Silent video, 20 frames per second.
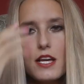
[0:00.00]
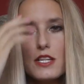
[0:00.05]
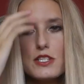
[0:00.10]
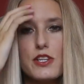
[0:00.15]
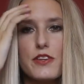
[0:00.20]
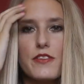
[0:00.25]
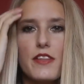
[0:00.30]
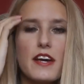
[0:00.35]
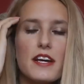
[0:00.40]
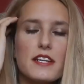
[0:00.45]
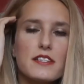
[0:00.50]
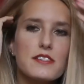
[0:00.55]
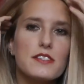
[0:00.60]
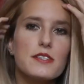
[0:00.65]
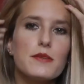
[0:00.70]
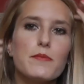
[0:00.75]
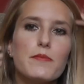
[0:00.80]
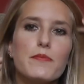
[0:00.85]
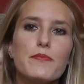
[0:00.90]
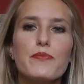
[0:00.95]
So there's
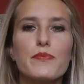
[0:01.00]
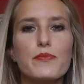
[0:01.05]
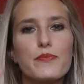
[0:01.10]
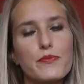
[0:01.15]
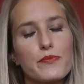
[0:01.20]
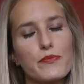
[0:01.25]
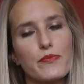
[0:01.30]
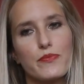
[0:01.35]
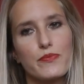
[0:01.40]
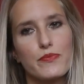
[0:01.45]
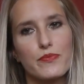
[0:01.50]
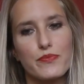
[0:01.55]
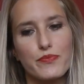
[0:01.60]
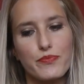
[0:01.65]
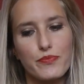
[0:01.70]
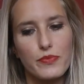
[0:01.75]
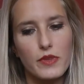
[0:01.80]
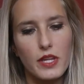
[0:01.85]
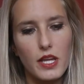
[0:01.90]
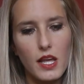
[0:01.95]
some
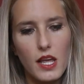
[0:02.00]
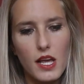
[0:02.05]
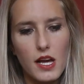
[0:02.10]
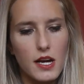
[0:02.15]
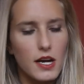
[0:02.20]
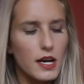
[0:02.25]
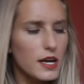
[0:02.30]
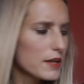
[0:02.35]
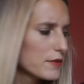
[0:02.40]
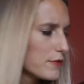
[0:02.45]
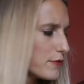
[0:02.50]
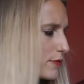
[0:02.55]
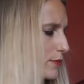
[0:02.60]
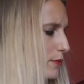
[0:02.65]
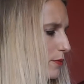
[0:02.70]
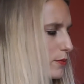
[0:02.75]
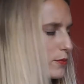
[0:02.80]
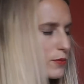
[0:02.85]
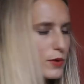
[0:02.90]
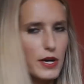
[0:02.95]
kind of
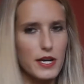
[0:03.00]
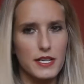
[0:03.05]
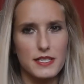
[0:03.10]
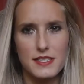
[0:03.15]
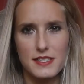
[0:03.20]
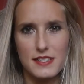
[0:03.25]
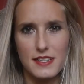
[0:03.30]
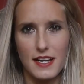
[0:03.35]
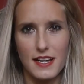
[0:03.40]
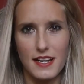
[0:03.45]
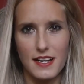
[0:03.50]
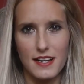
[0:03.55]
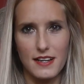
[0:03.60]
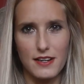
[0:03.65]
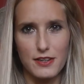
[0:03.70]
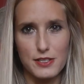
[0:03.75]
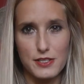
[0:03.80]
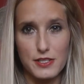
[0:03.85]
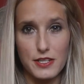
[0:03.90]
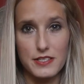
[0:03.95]
words that
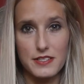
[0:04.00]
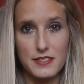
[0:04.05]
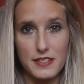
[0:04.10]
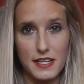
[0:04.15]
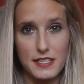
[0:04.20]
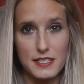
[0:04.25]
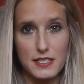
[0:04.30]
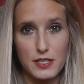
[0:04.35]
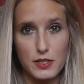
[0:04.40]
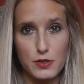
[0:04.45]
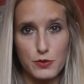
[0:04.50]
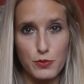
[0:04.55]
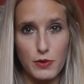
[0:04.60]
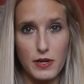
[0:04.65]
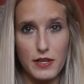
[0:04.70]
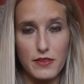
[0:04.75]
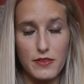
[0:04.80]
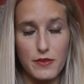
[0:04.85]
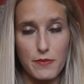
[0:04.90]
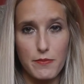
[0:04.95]
are associated
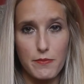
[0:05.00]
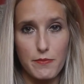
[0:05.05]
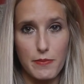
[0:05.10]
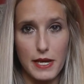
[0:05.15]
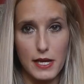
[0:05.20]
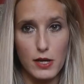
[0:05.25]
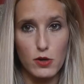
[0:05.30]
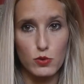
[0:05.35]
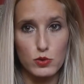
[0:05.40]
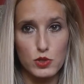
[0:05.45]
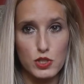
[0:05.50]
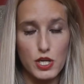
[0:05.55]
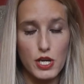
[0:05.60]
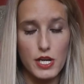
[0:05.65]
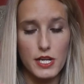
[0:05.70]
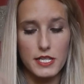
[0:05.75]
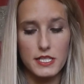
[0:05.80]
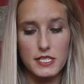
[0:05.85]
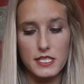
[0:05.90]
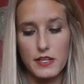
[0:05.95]
with being
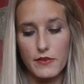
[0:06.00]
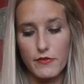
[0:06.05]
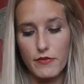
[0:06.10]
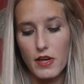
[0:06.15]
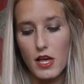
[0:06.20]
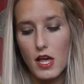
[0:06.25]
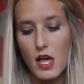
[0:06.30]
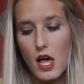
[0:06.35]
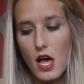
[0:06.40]
alternative.